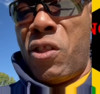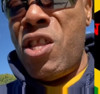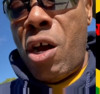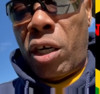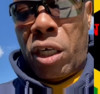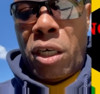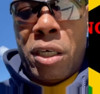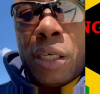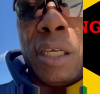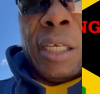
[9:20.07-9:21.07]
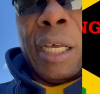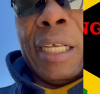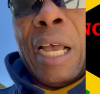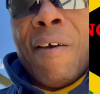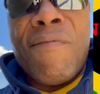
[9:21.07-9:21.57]
None. I
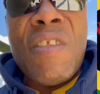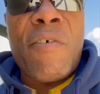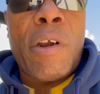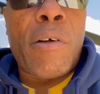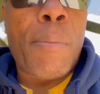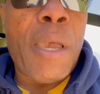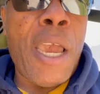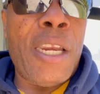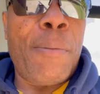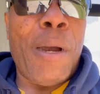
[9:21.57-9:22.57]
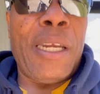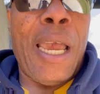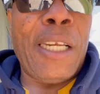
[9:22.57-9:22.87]
have never robbed anybody.